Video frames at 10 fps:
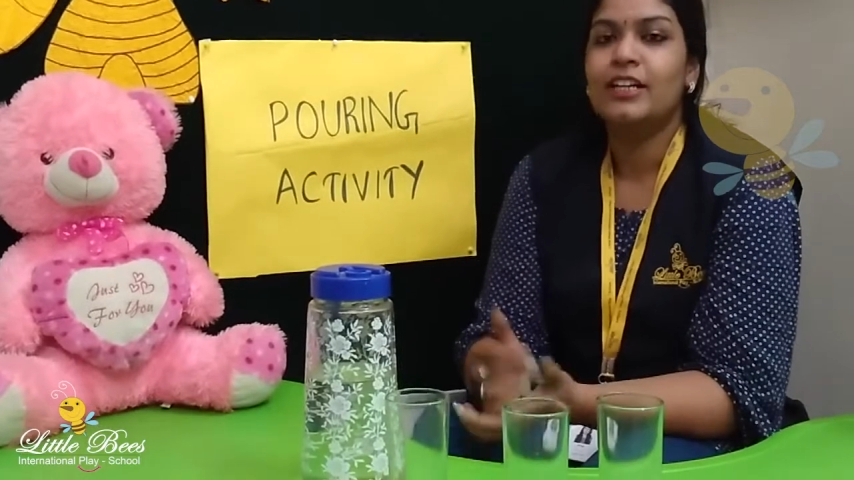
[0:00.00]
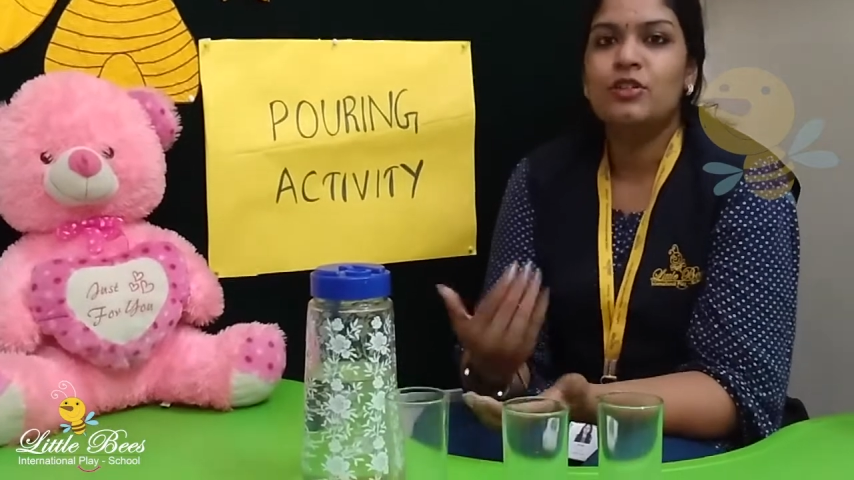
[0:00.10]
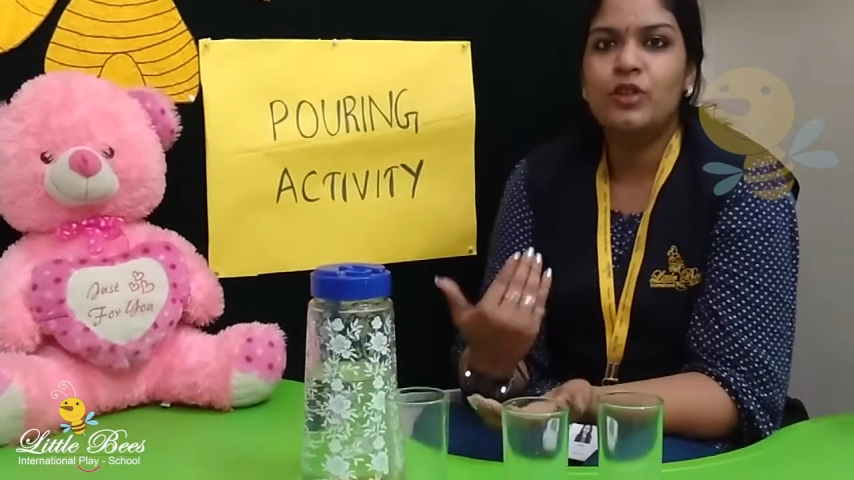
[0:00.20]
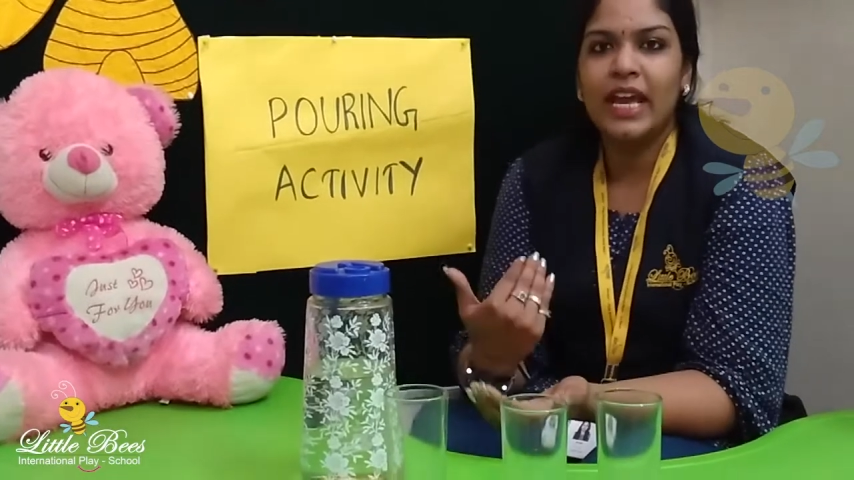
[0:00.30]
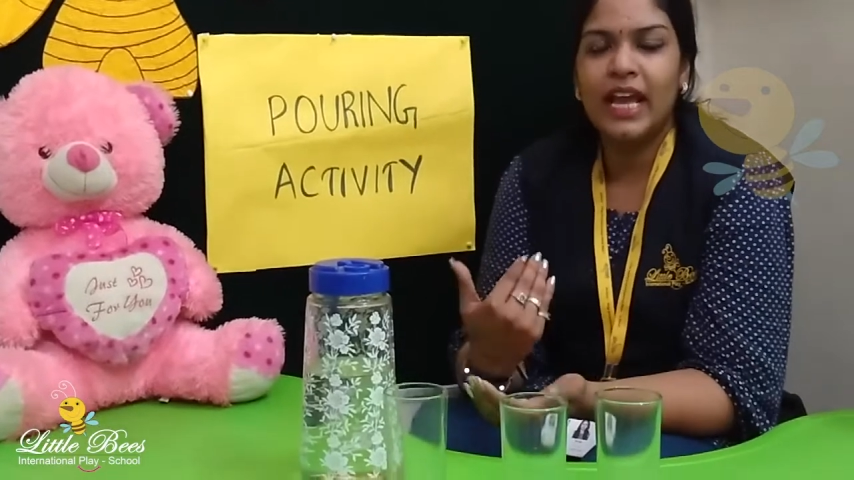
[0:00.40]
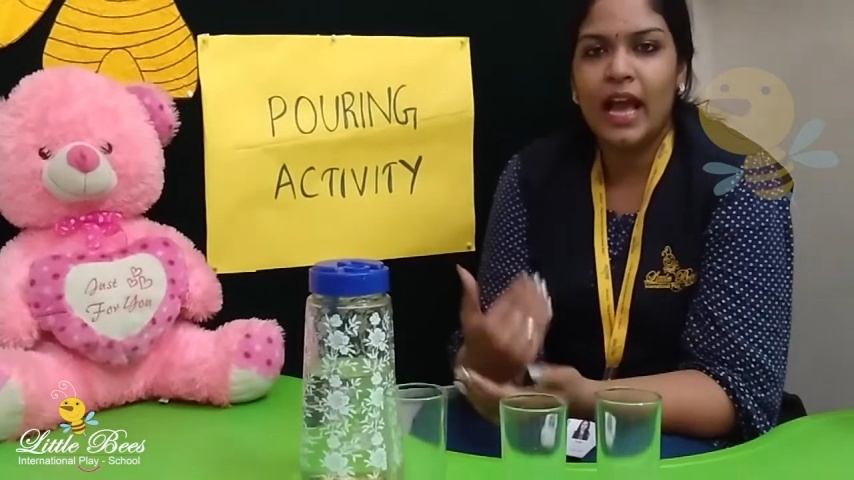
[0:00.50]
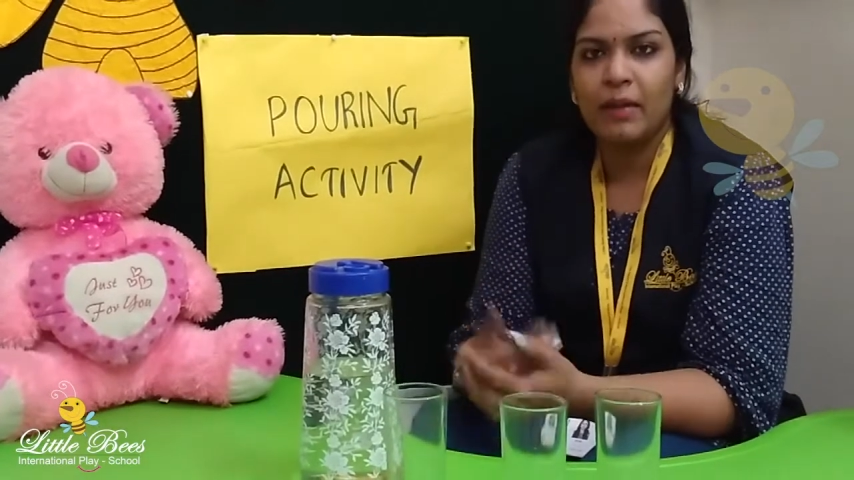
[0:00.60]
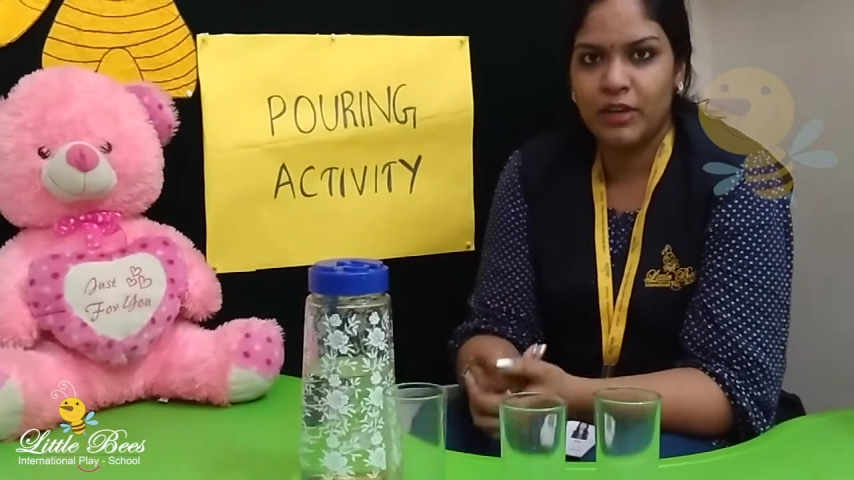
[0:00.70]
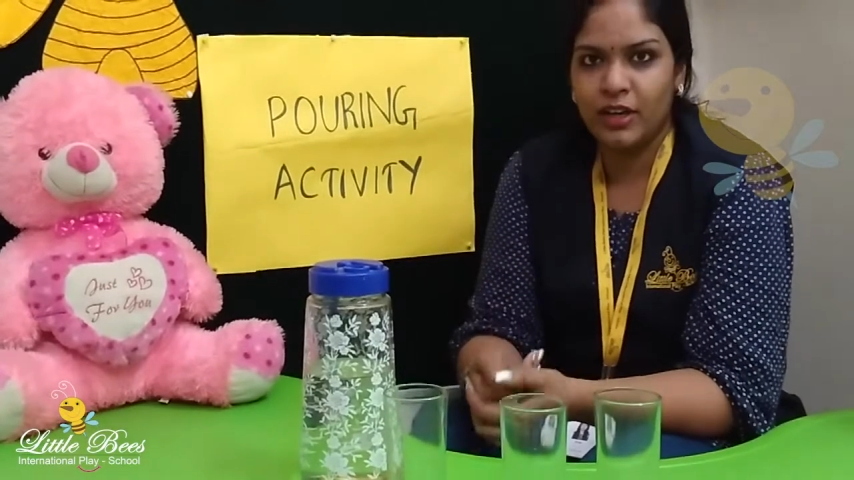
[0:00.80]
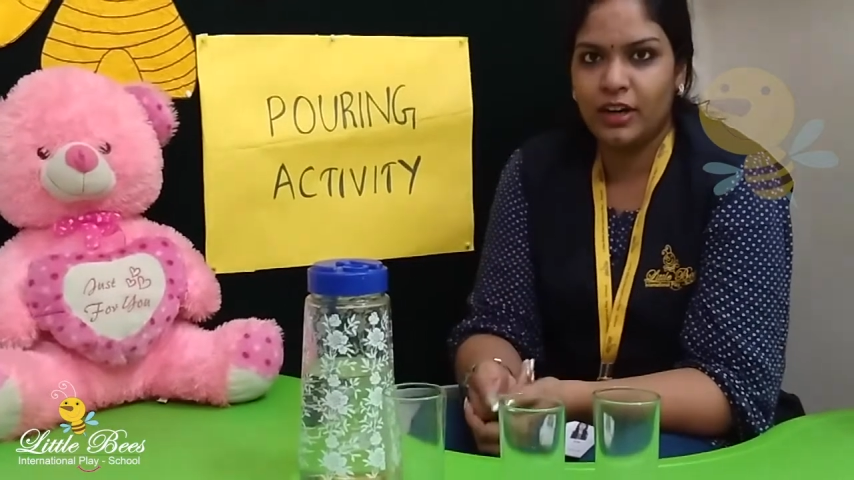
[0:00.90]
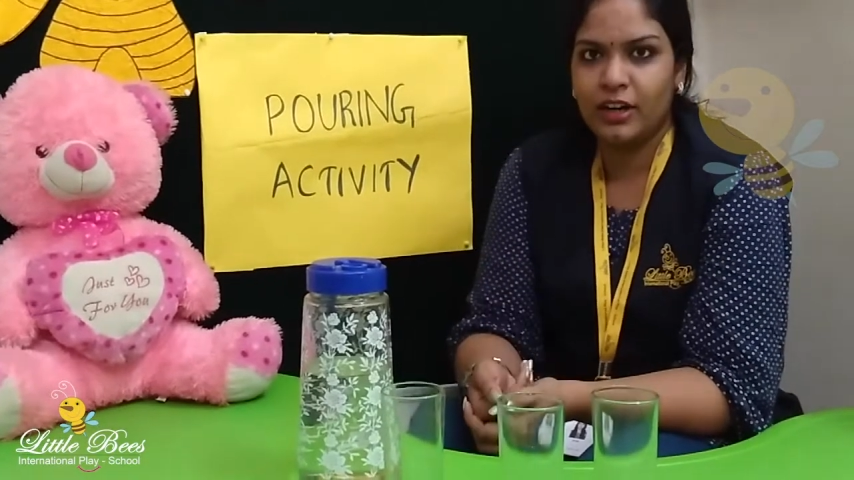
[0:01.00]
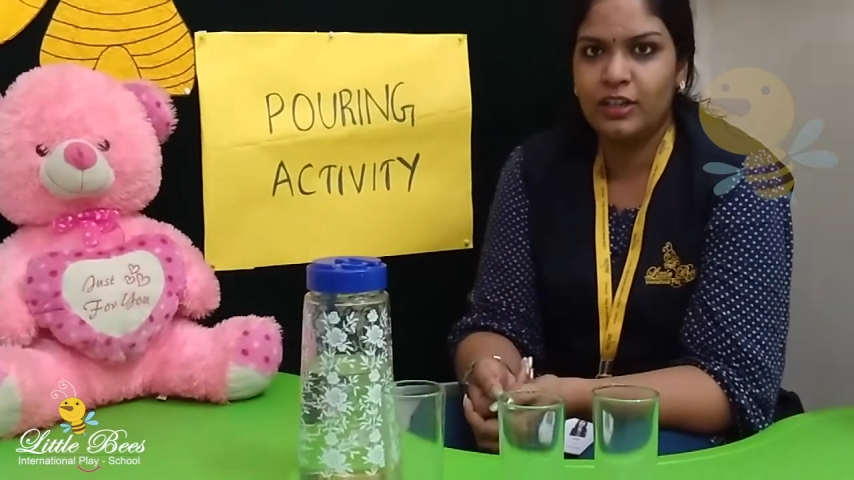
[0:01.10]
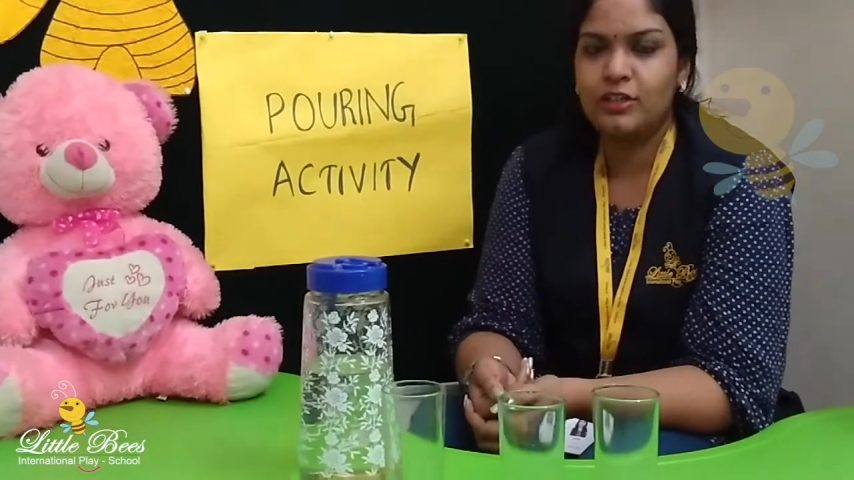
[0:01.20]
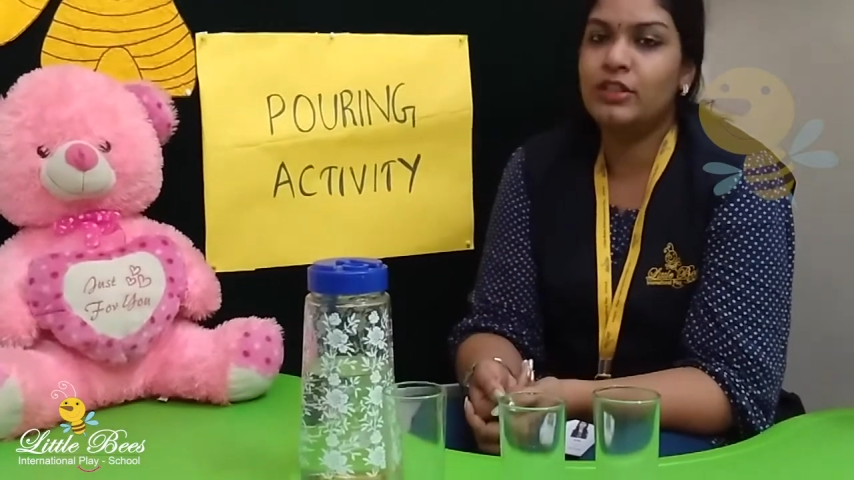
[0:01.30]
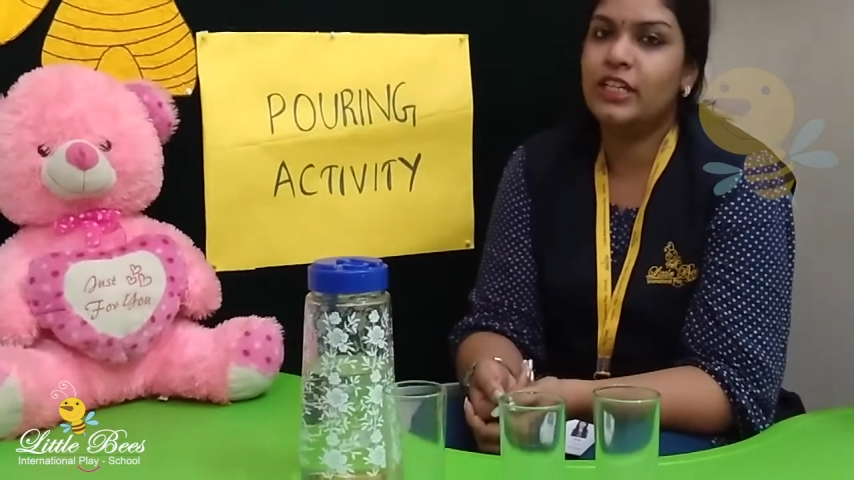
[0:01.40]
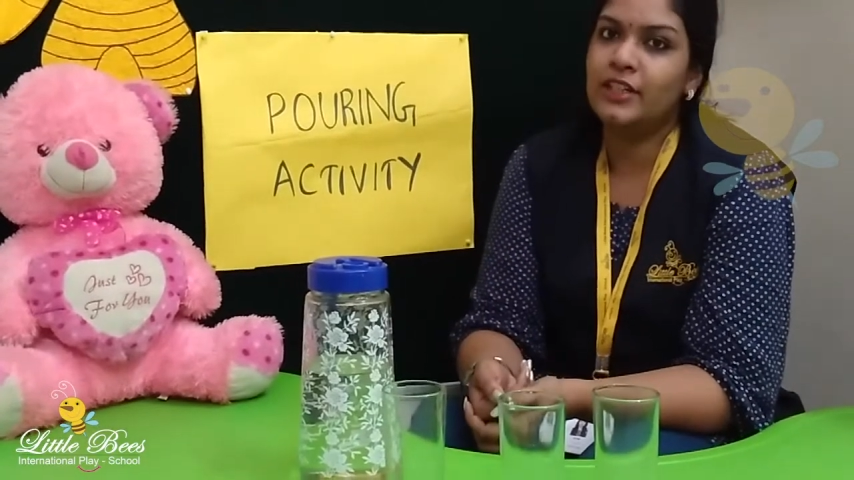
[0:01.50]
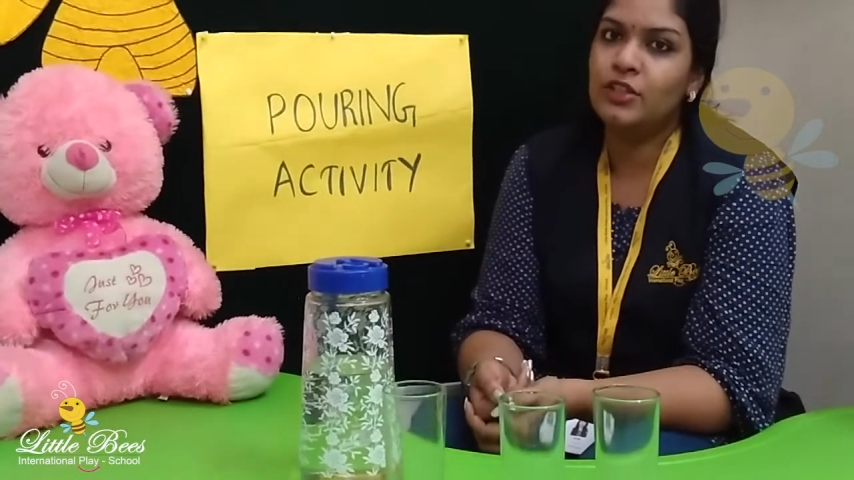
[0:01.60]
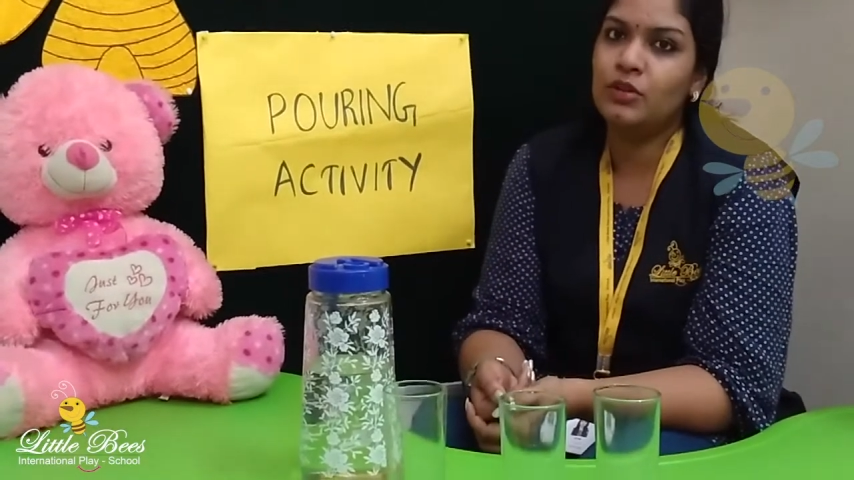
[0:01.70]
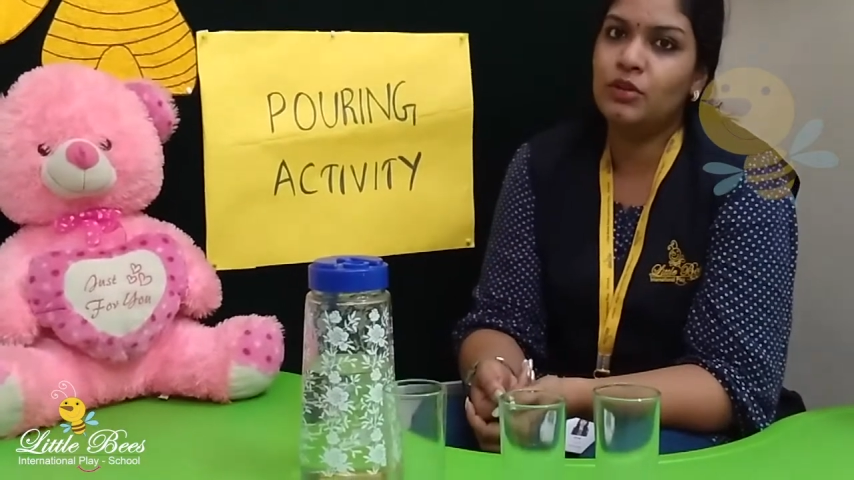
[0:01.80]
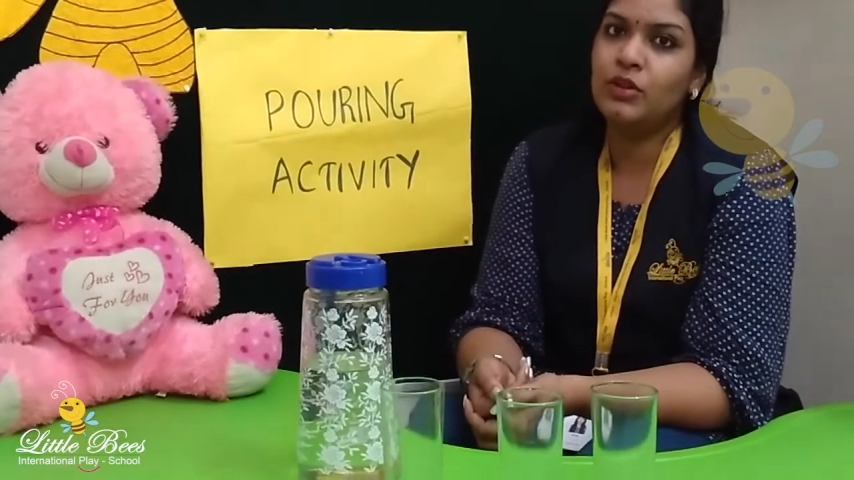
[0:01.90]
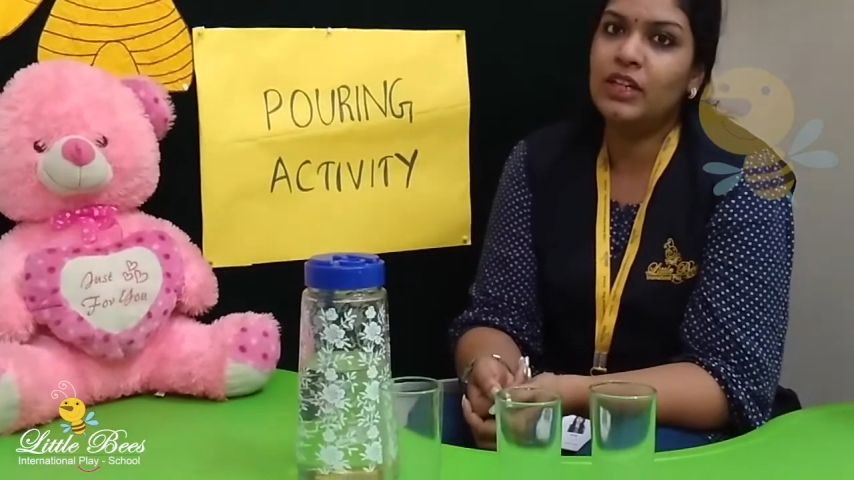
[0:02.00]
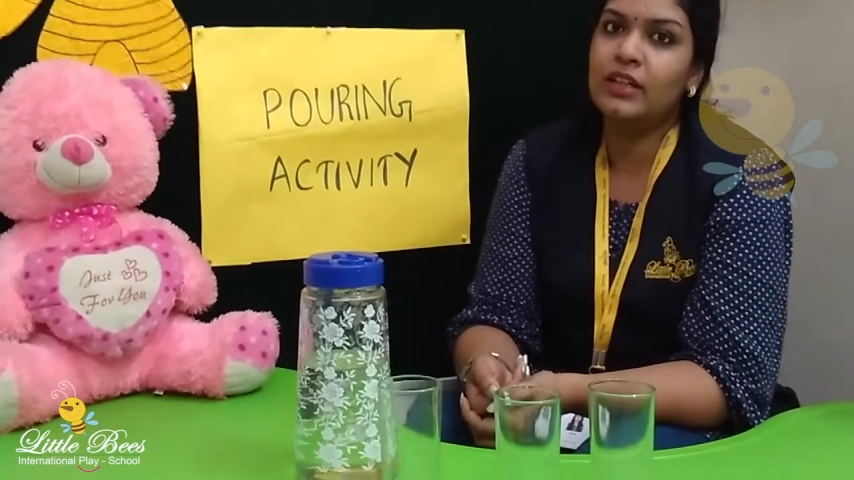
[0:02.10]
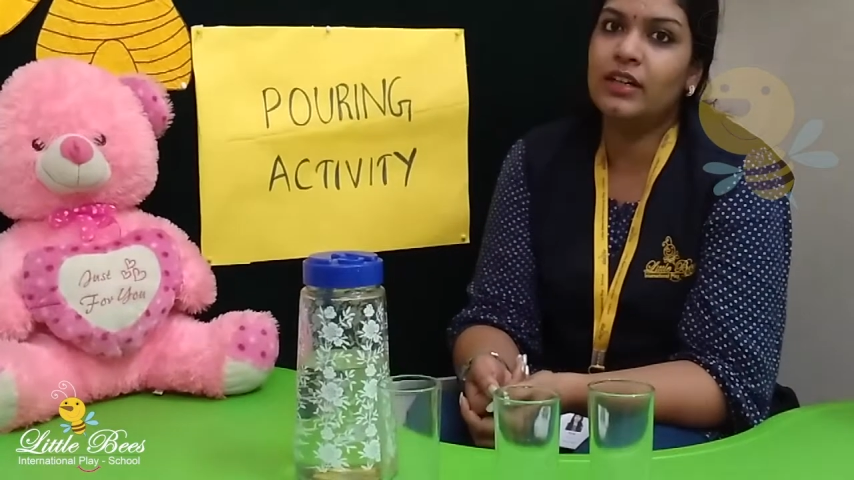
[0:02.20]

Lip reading: Today I'm here to teach you